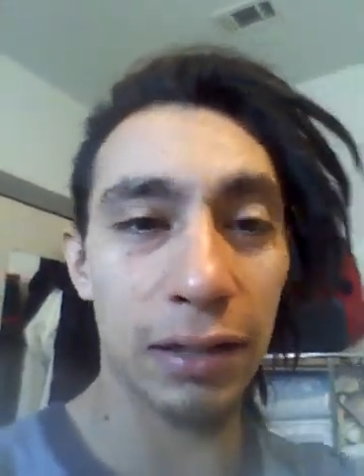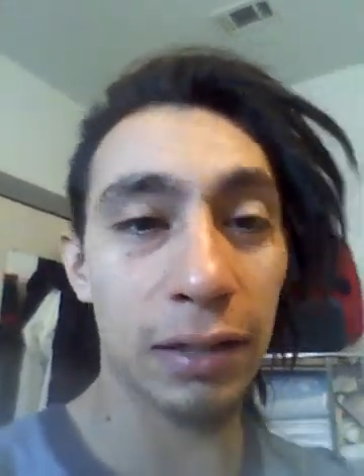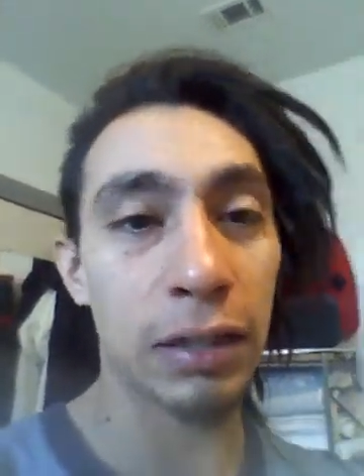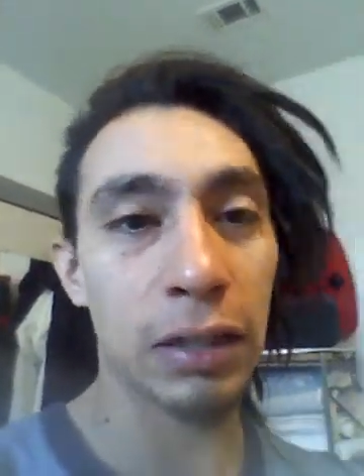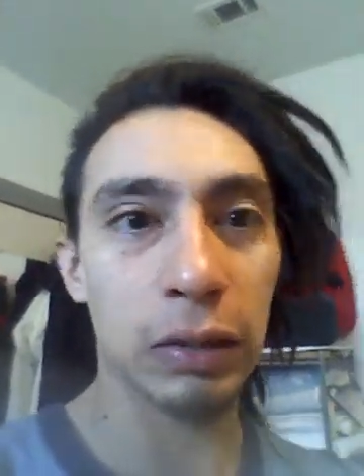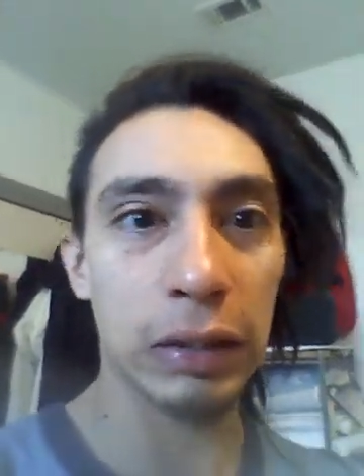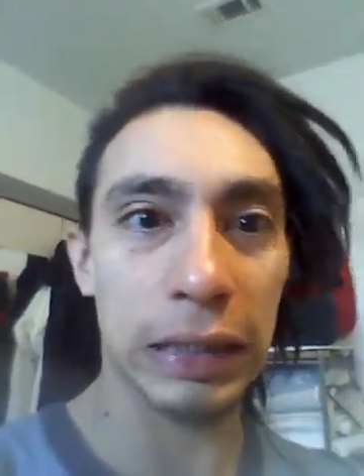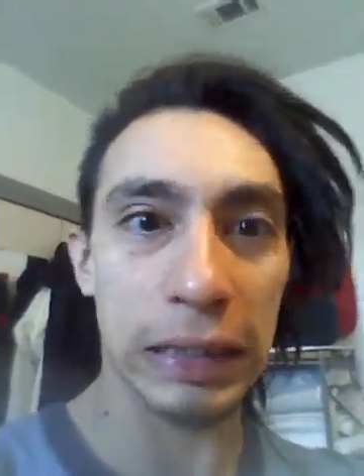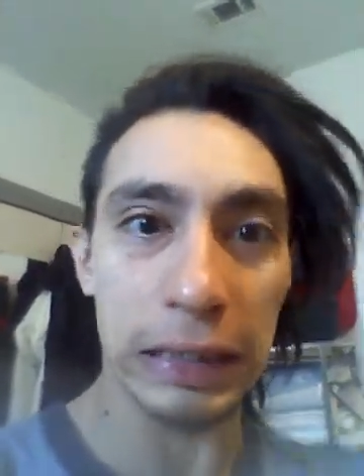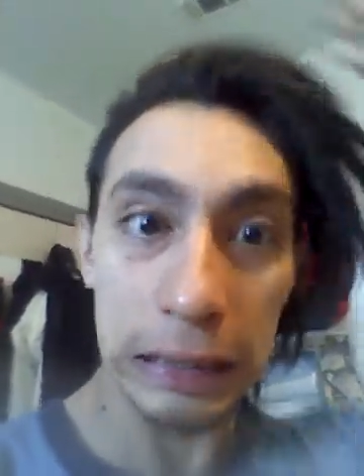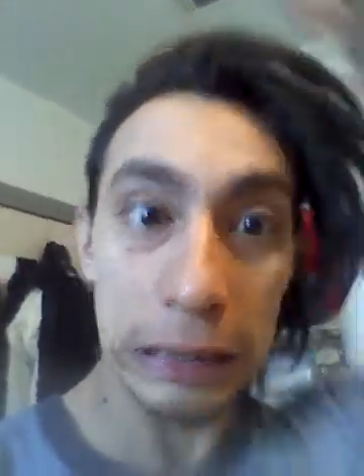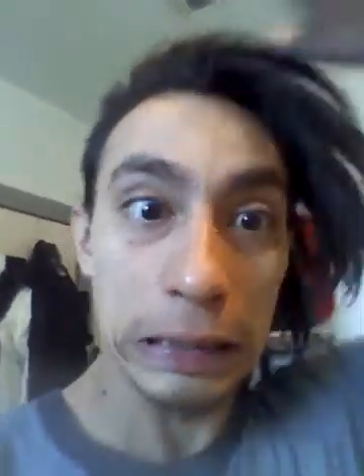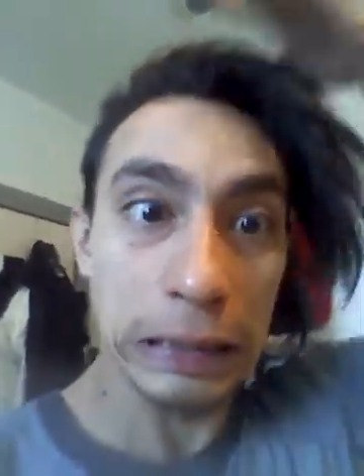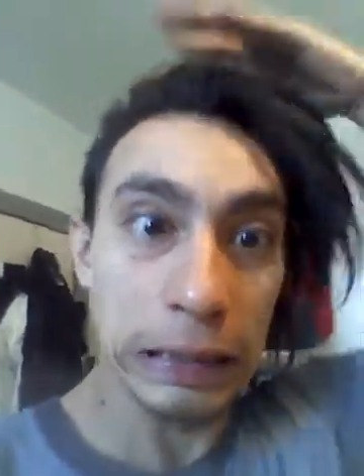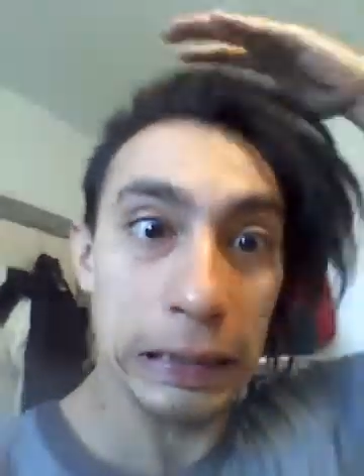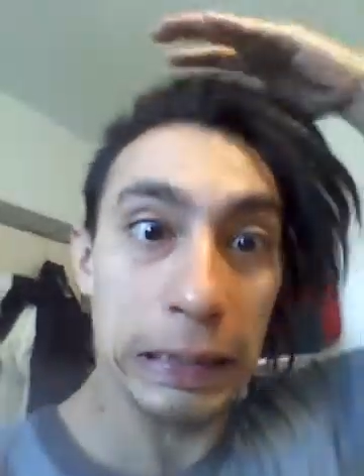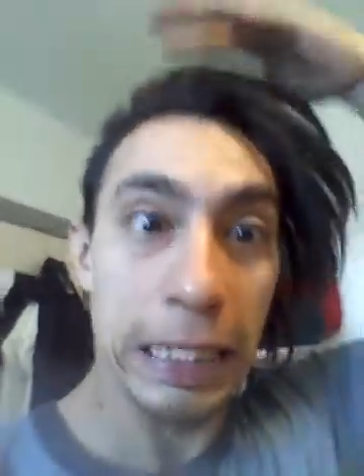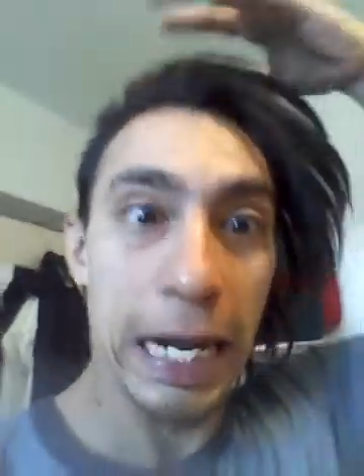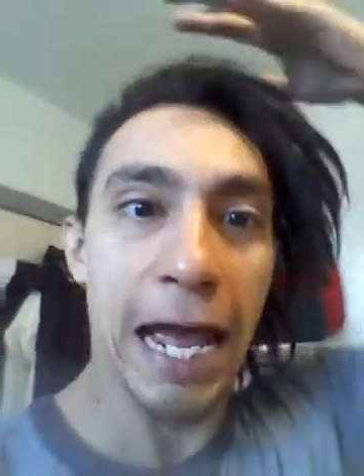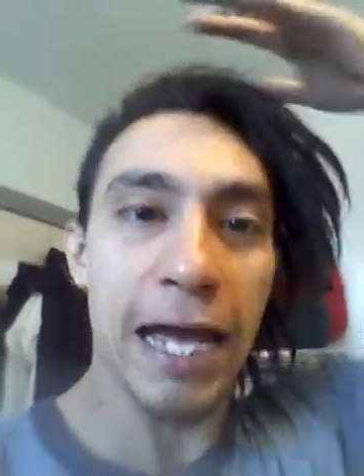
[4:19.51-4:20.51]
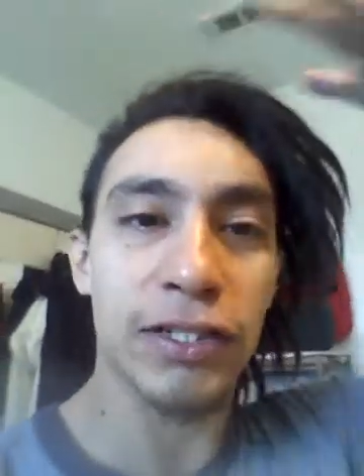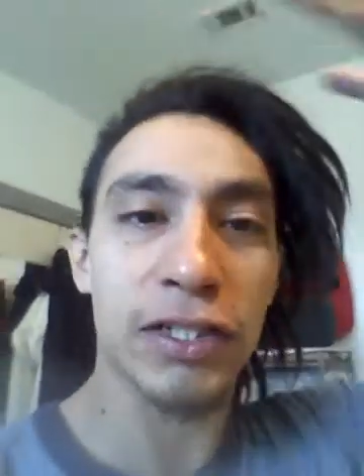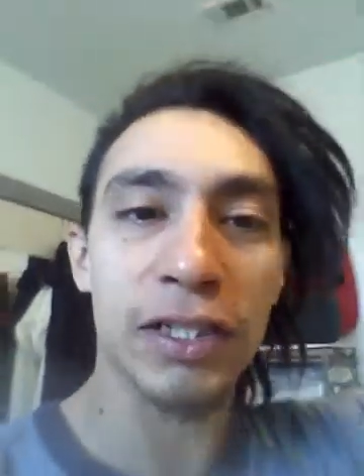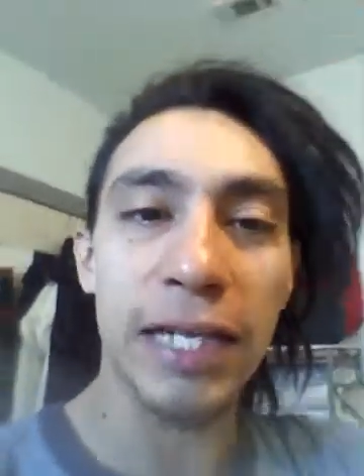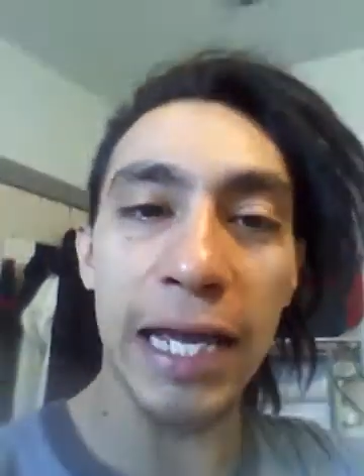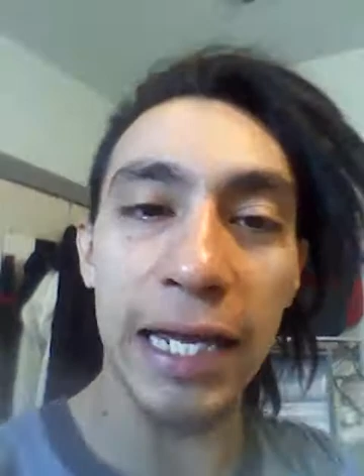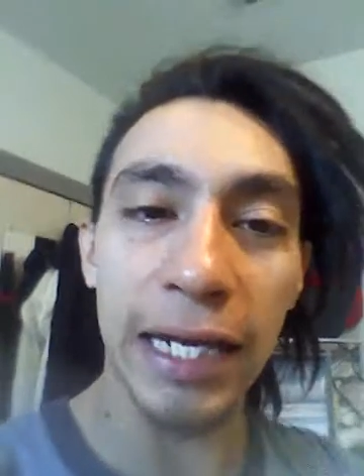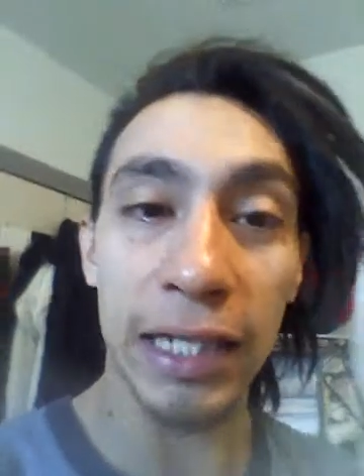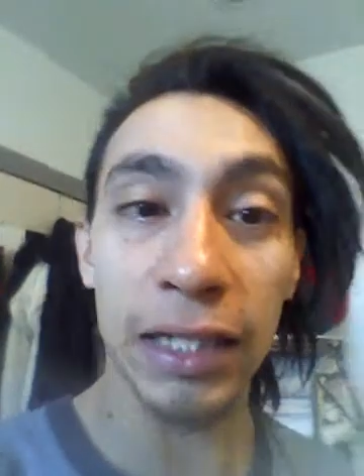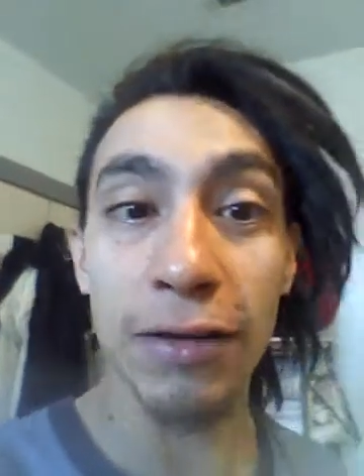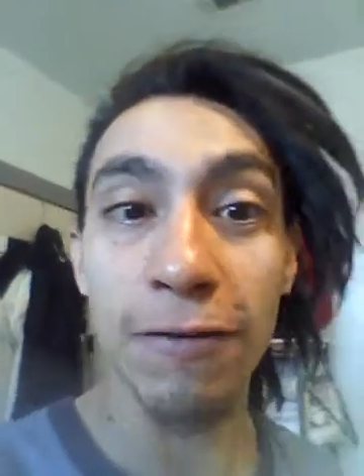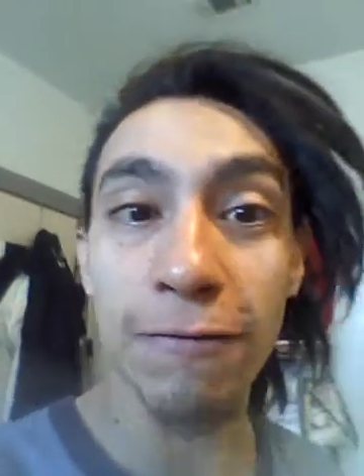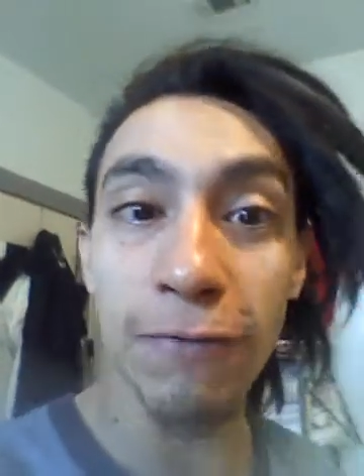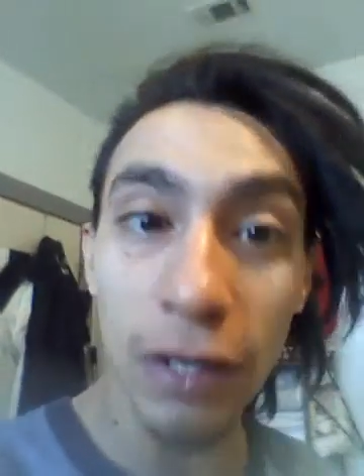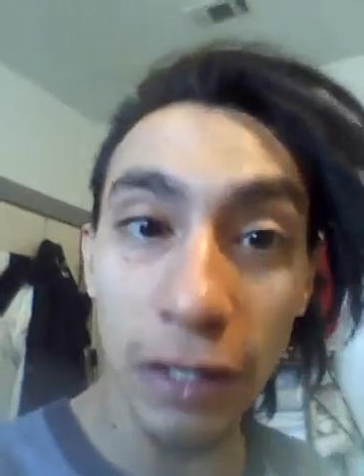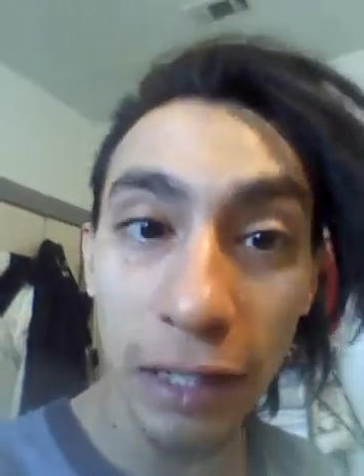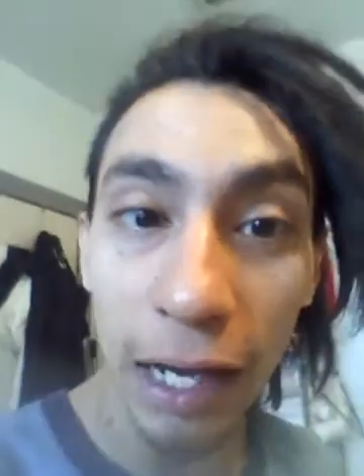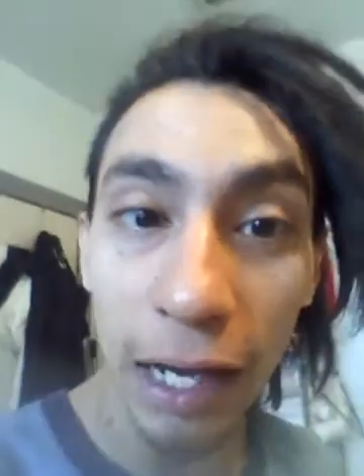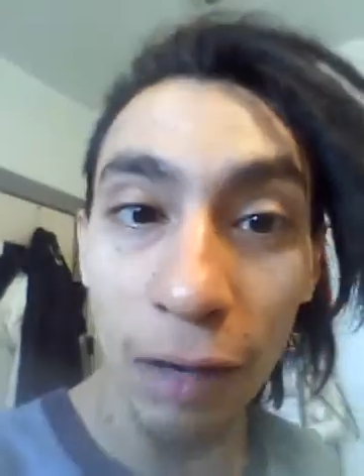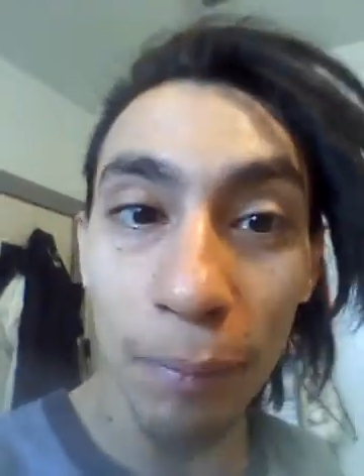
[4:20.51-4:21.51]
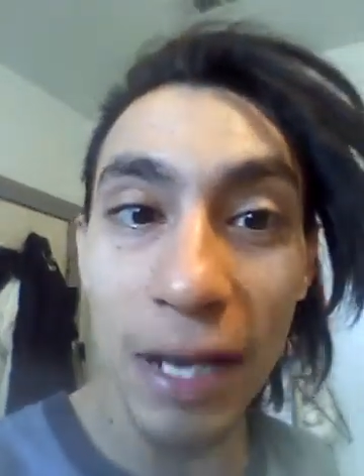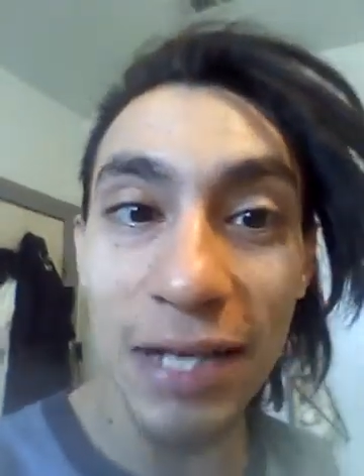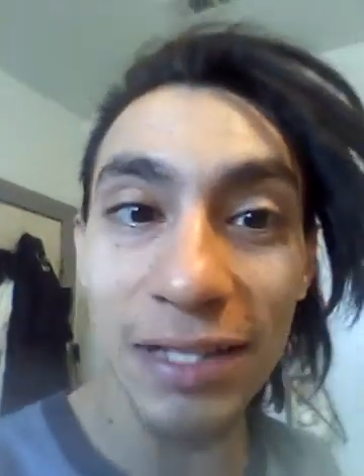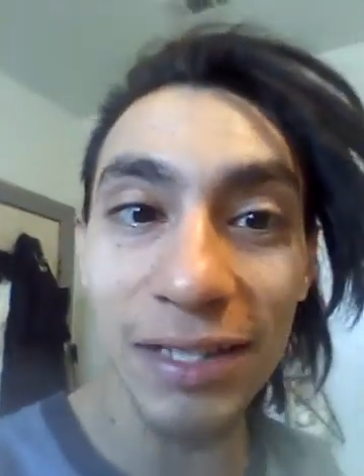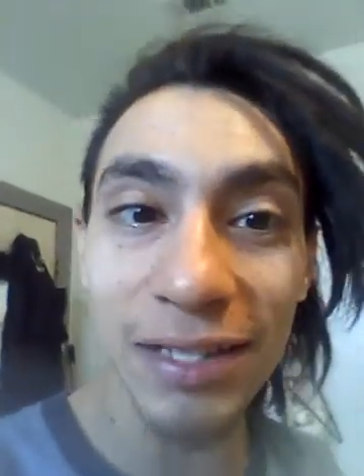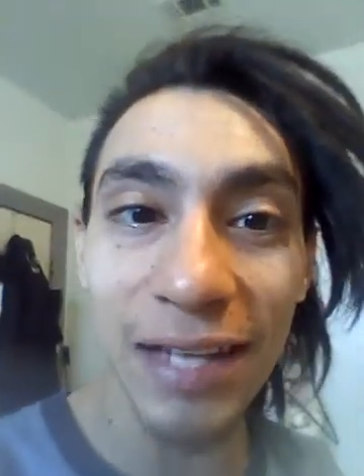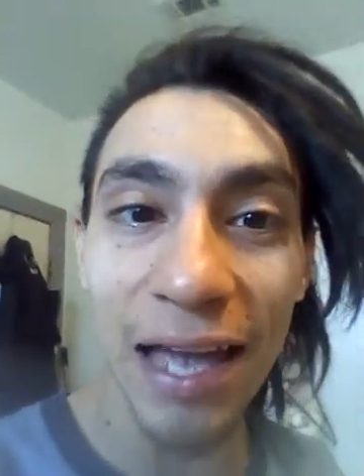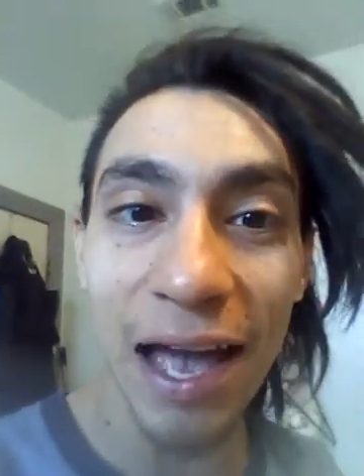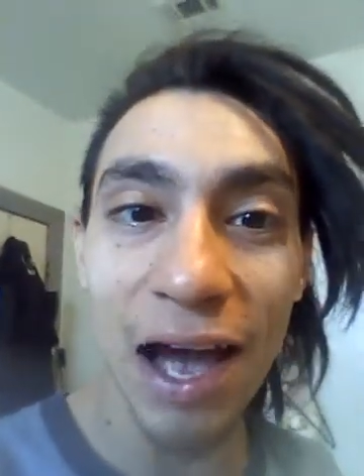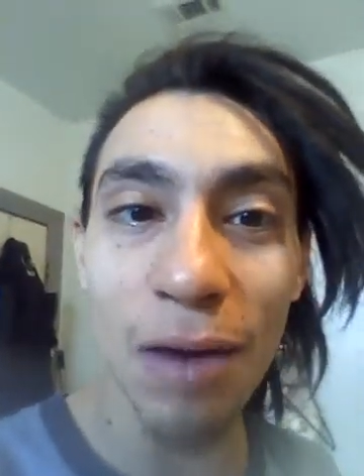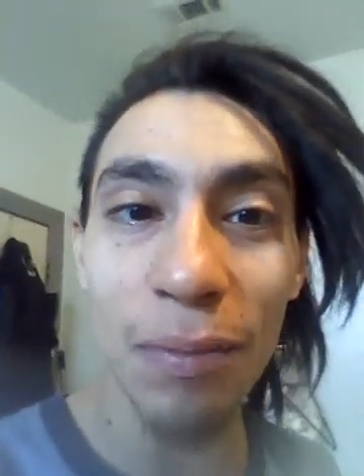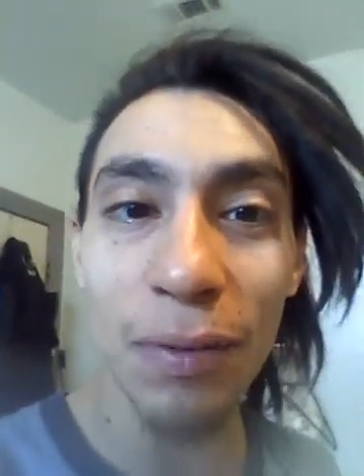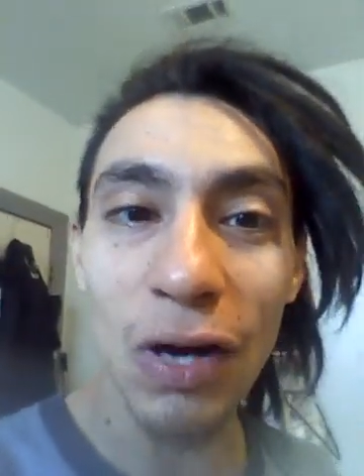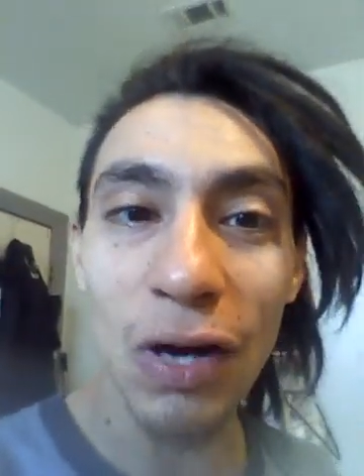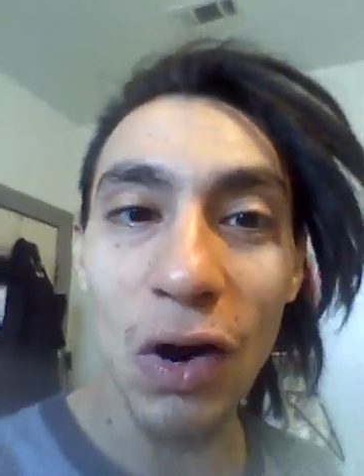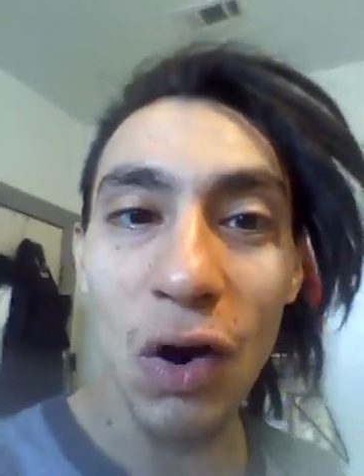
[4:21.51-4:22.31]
agitating the fuck out of my scalp,